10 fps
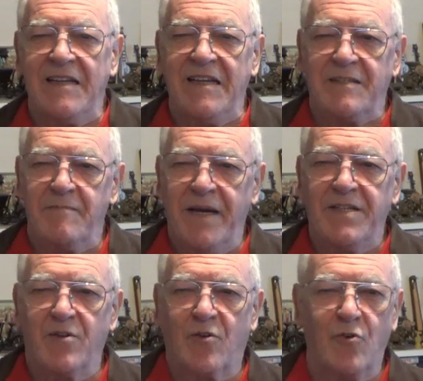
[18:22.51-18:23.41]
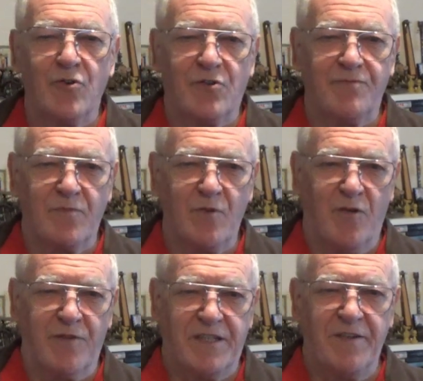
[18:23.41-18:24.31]
is a major cause
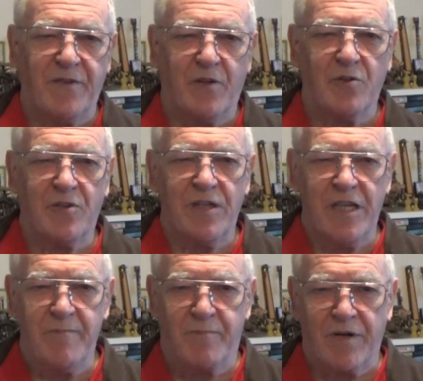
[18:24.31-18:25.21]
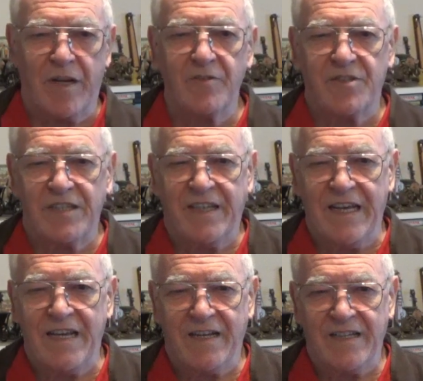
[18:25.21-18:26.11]
of the difficulty in pronouncing the
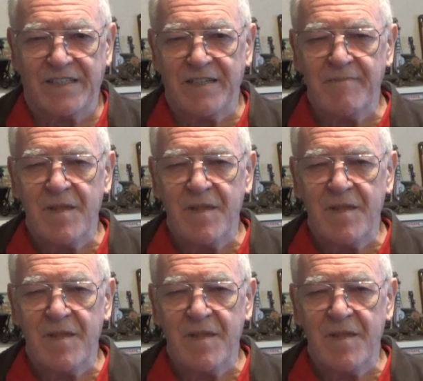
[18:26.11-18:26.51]
English.